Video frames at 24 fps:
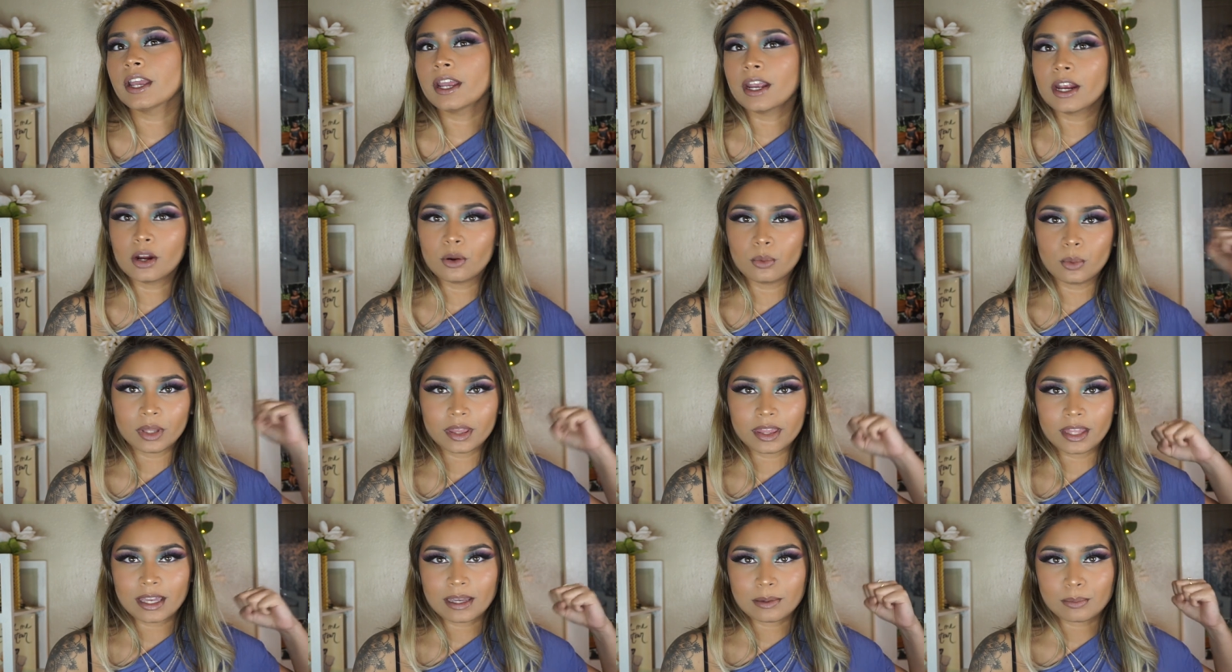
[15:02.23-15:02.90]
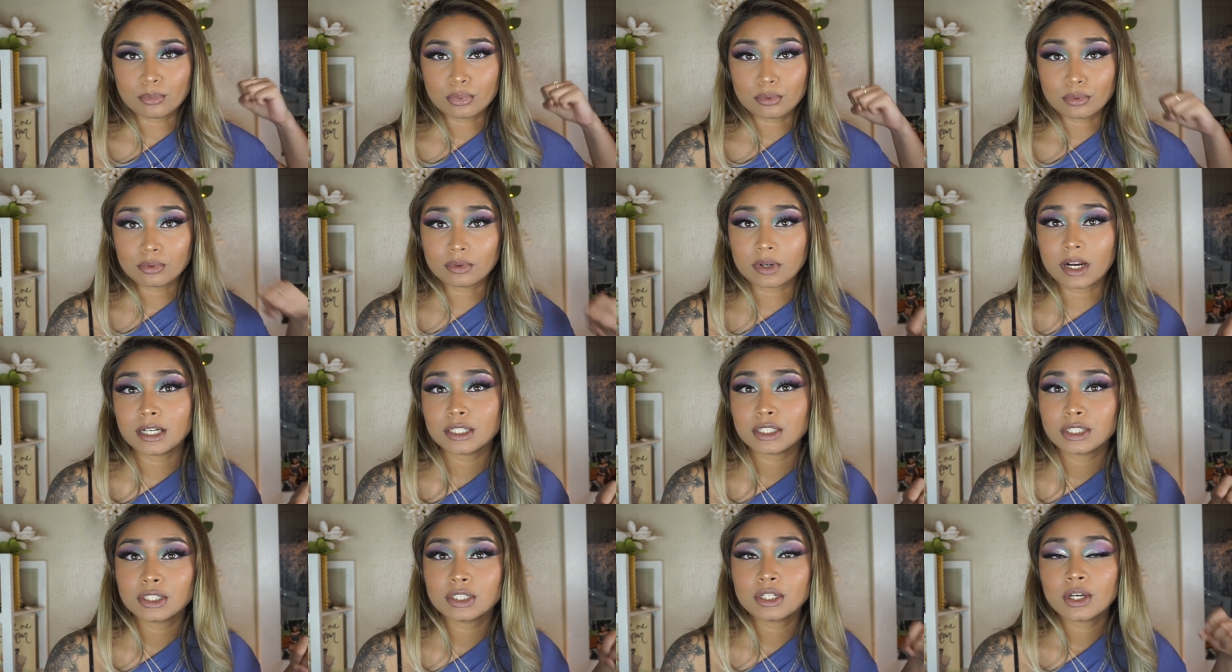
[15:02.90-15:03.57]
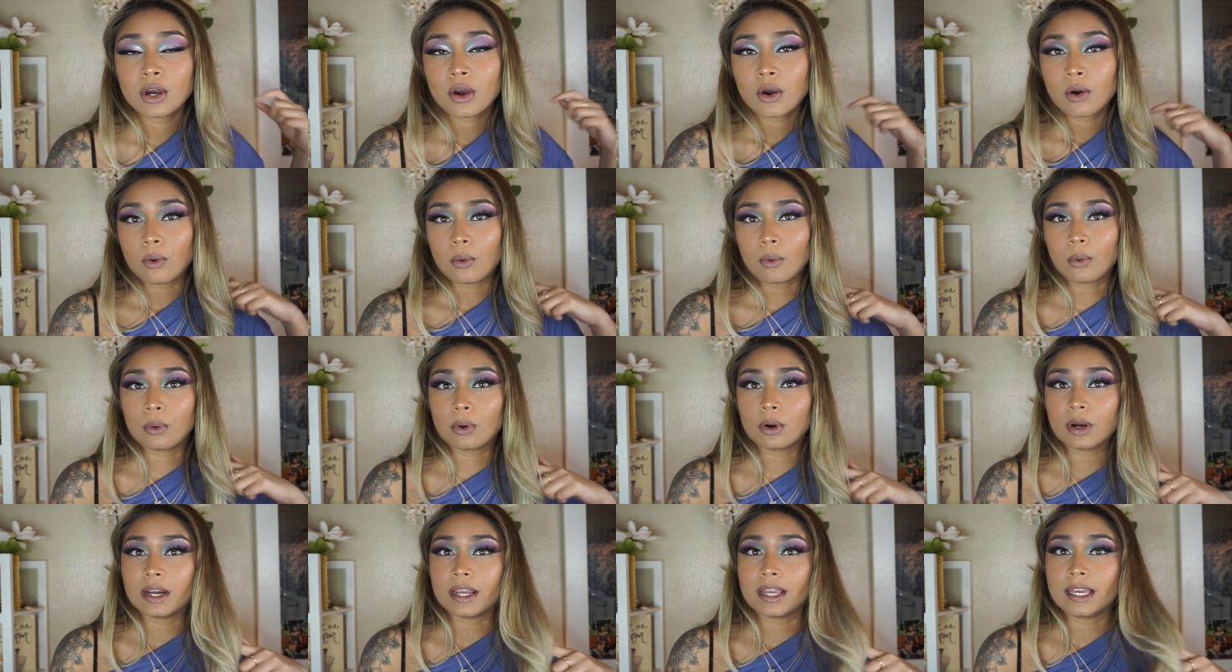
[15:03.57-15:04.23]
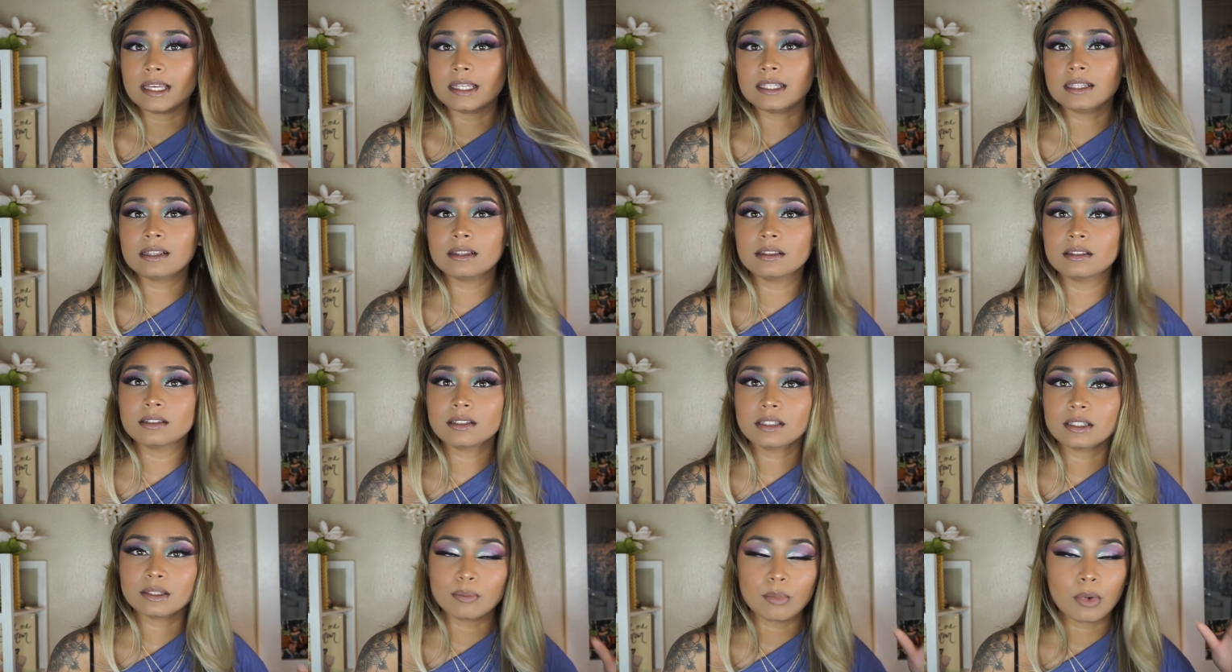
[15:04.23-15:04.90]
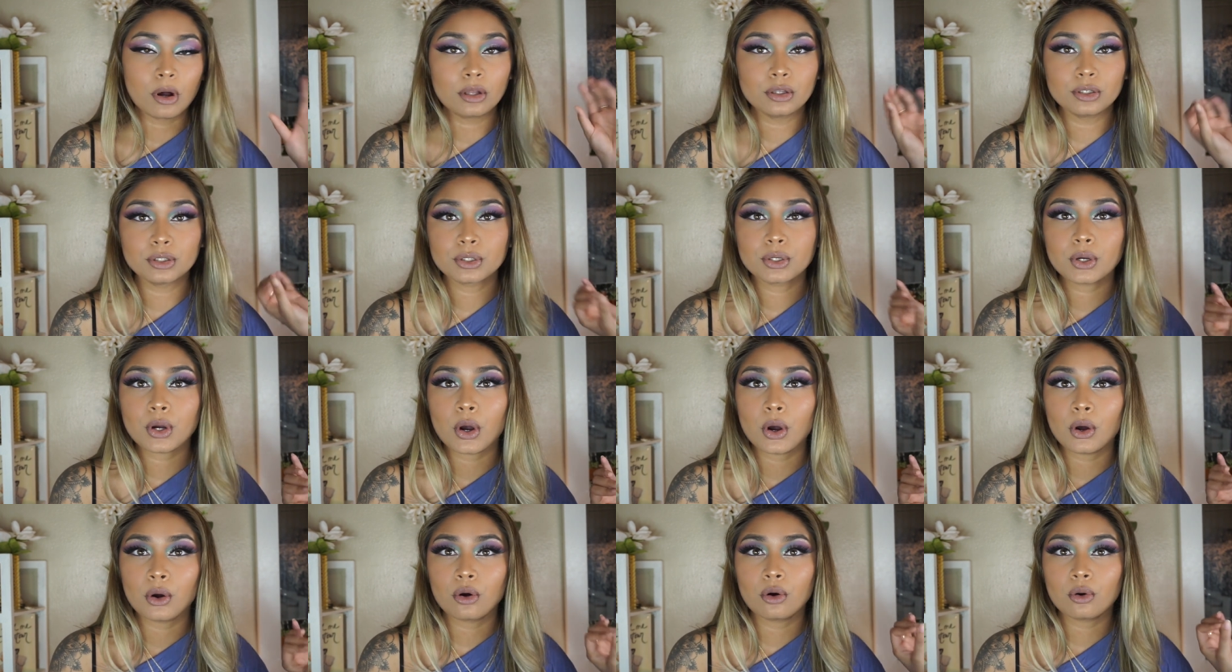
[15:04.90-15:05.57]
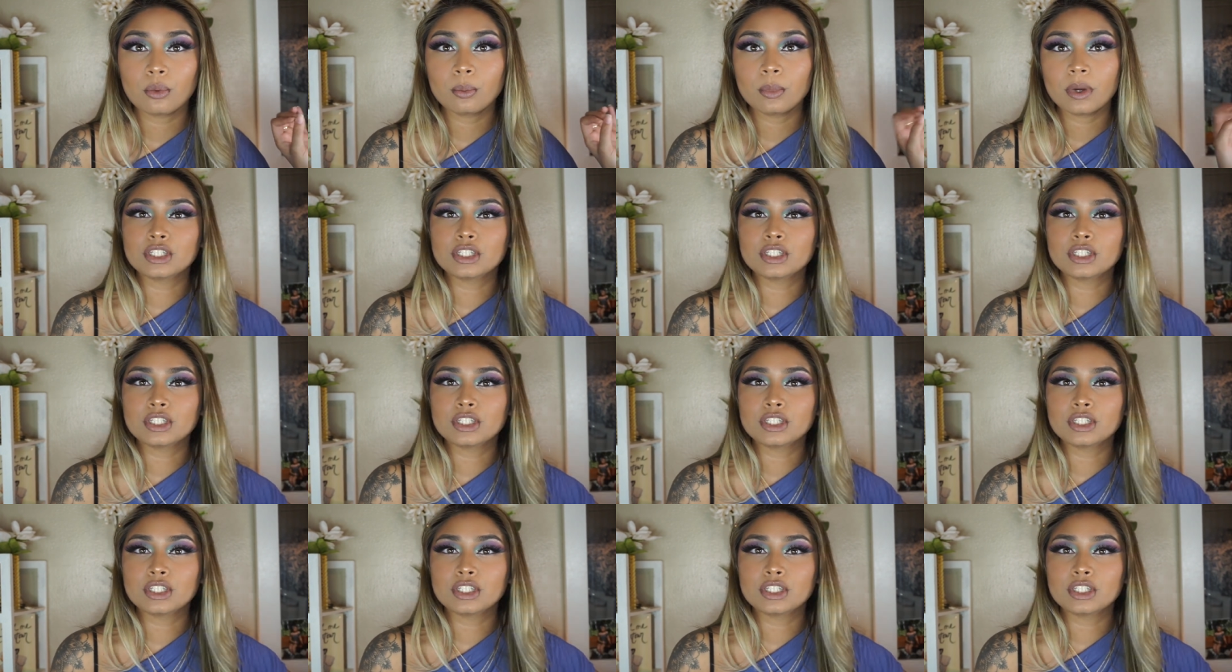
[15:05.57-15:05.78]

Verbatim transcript: hair with a brush or a smaller comb.